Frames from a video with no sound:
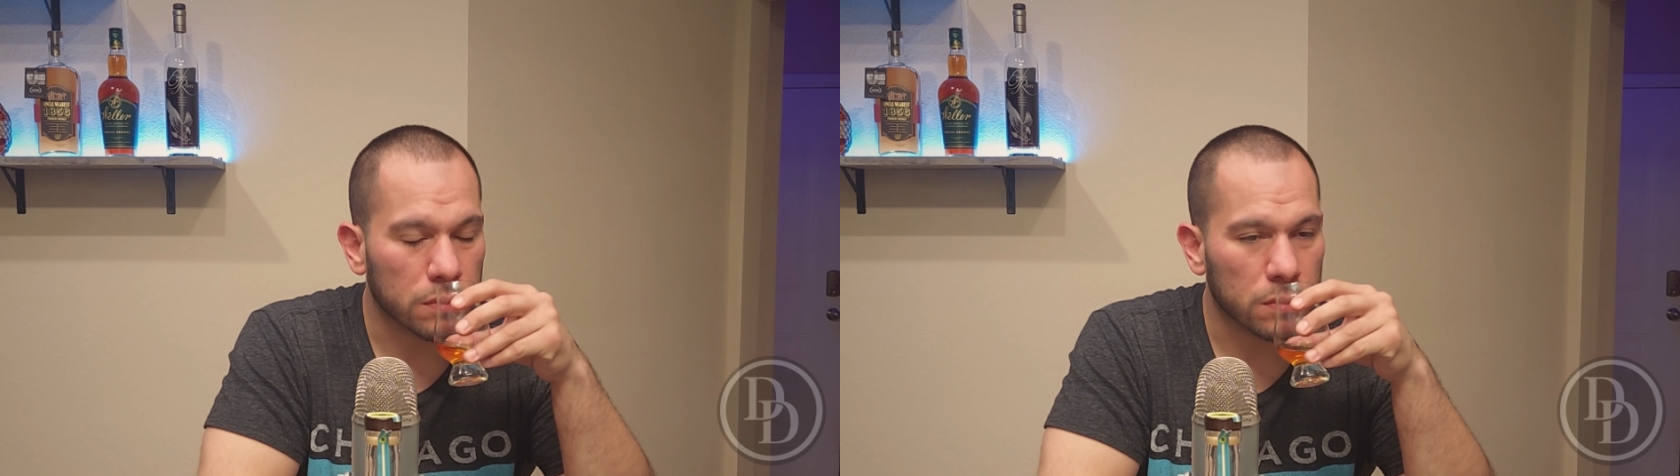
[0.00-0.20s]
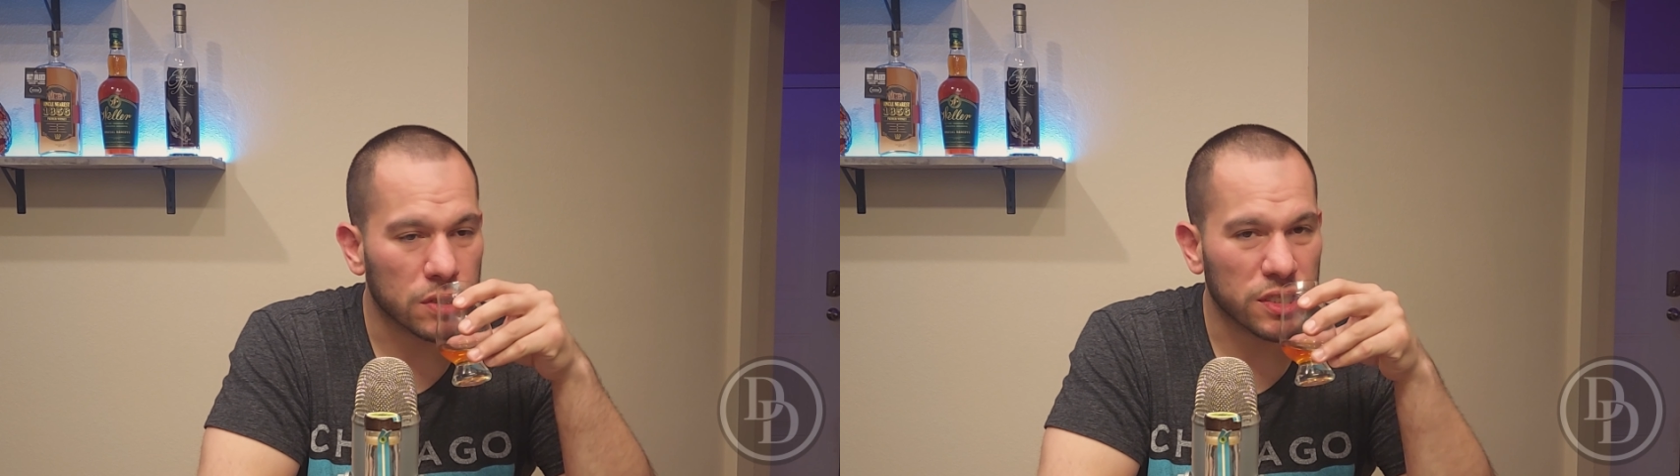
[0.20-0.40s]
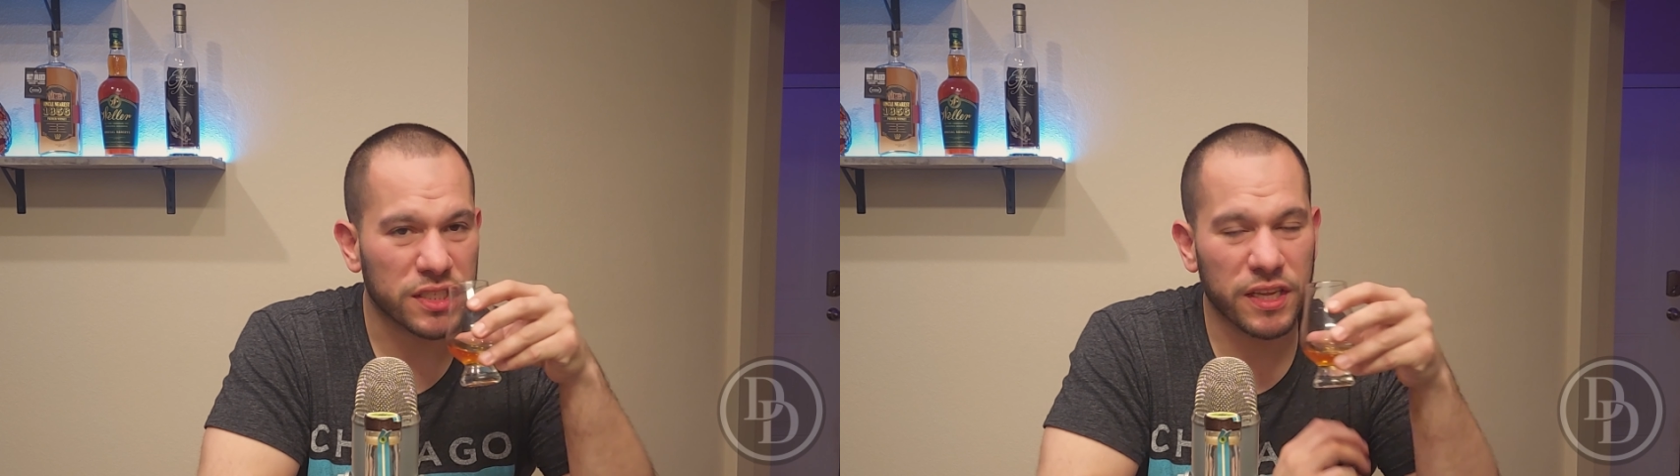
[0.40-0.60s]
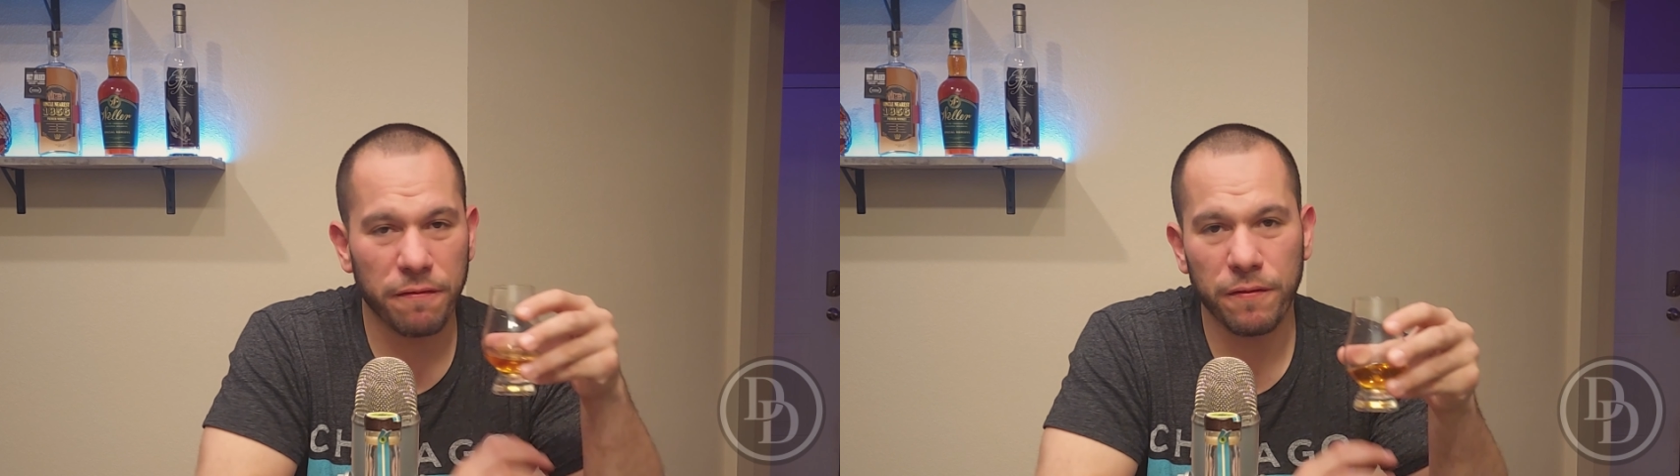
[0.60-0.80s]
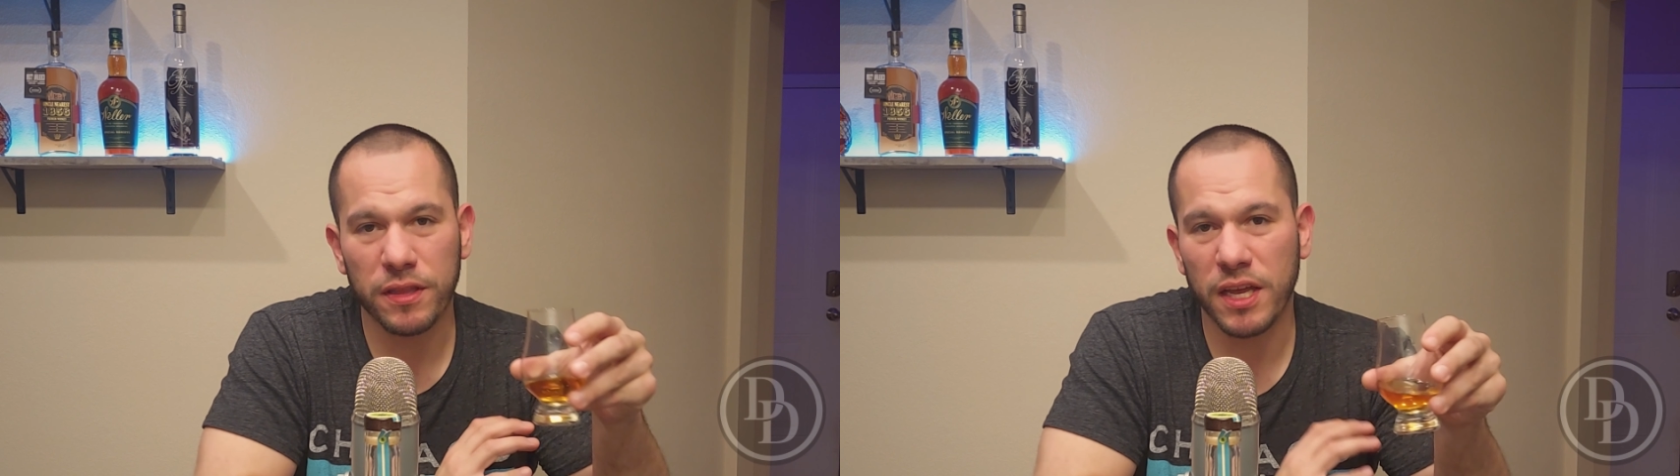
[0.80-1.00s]
just
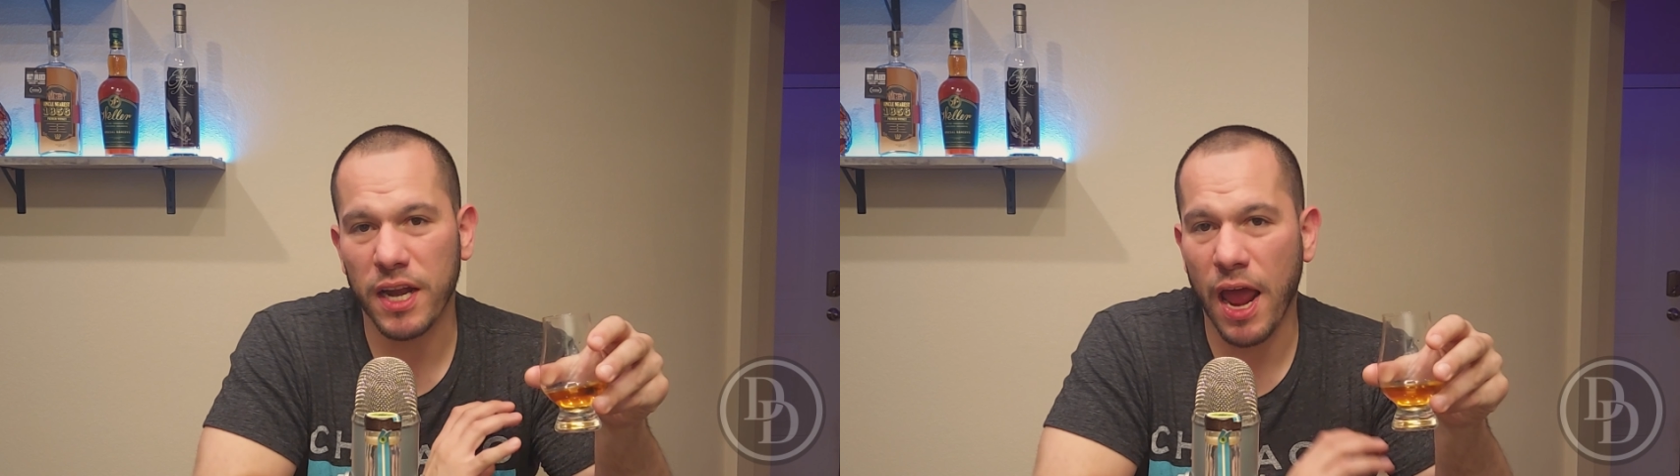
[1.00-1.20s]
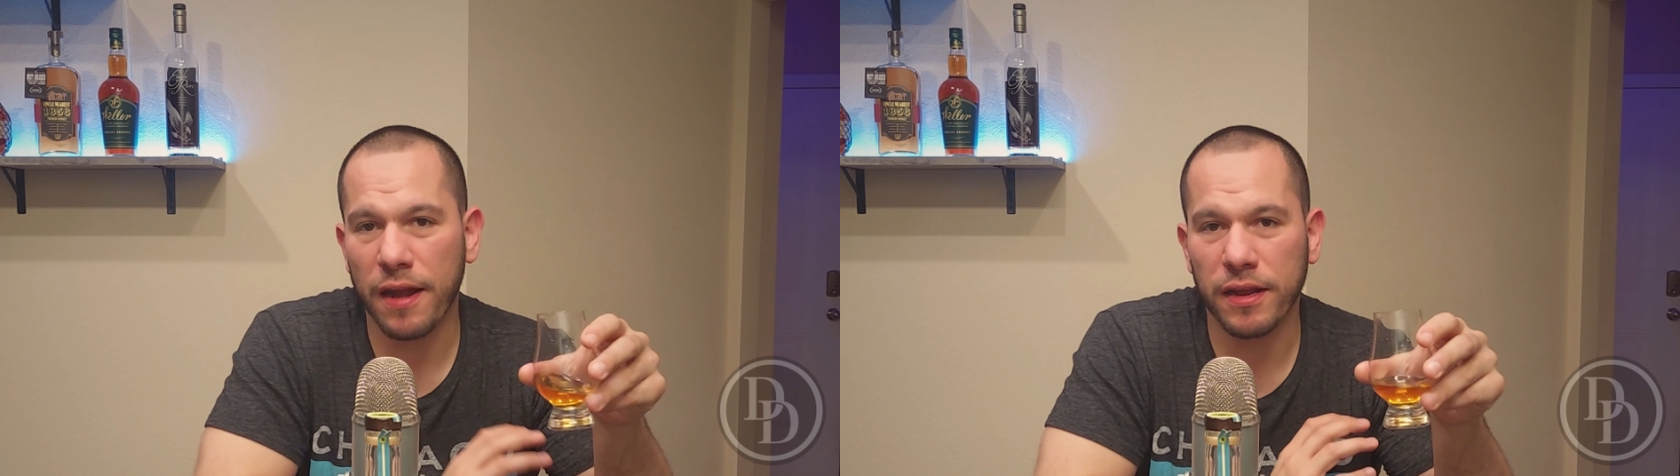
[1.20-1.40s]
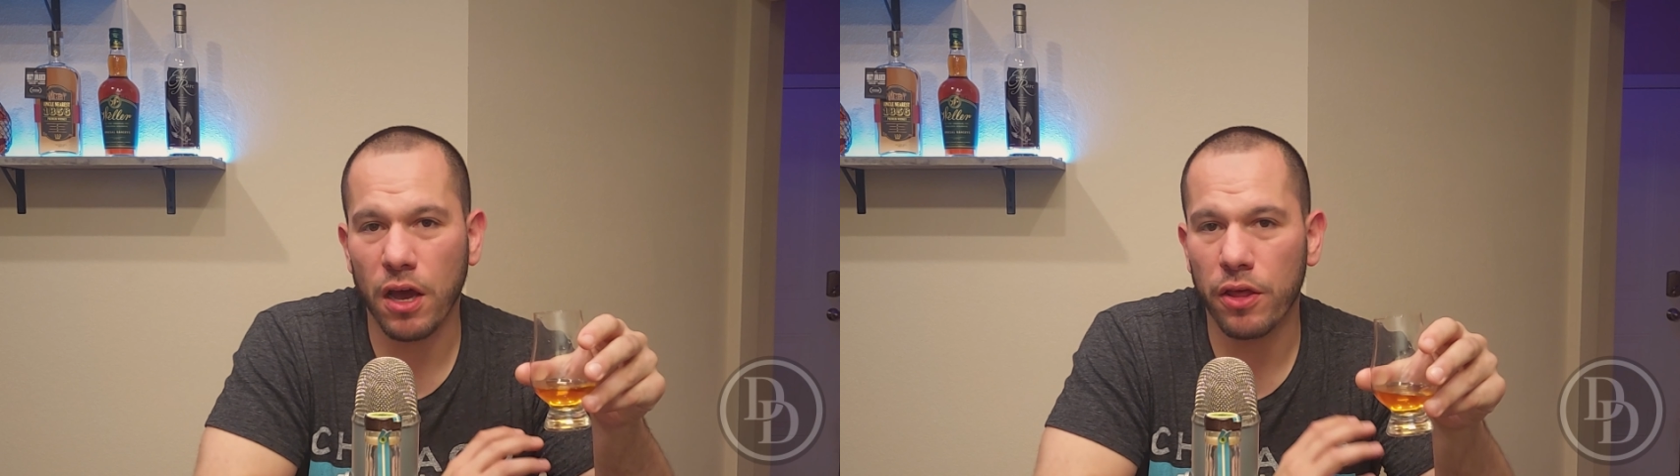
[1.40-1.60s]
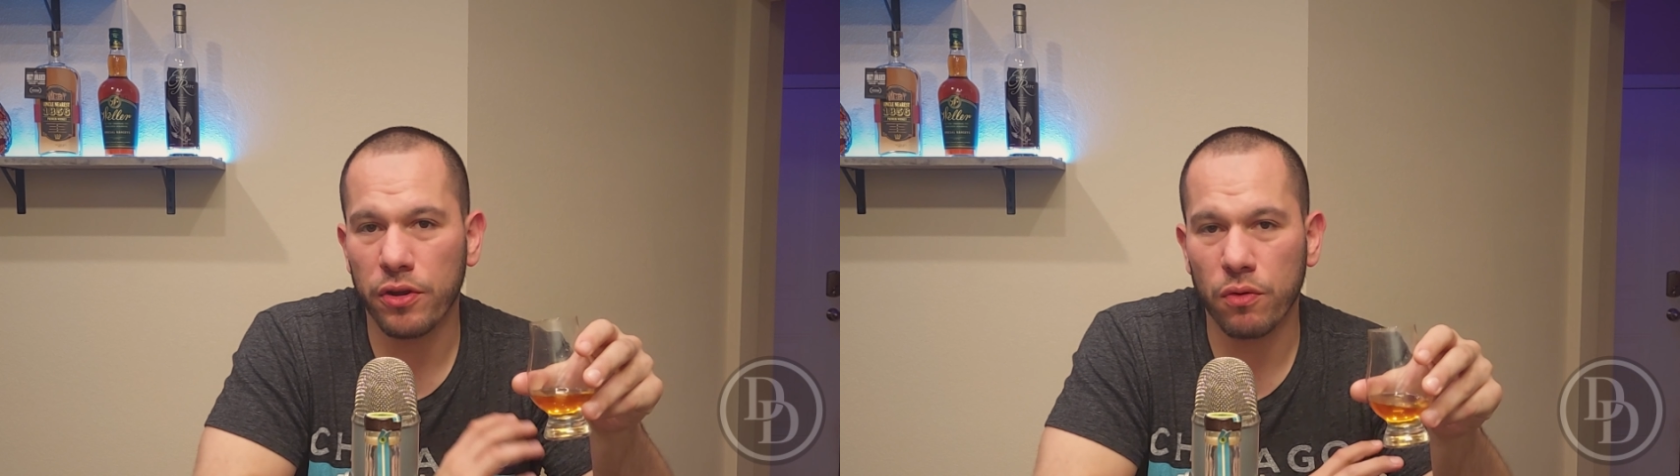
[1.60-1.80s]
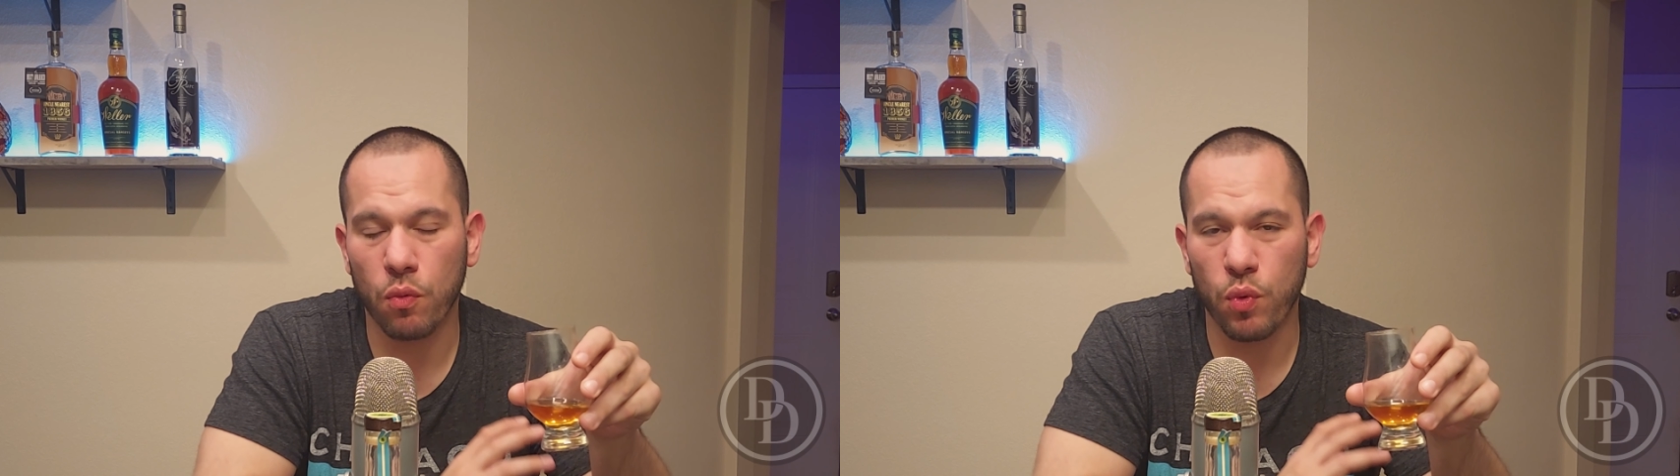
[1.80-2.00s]
different than any other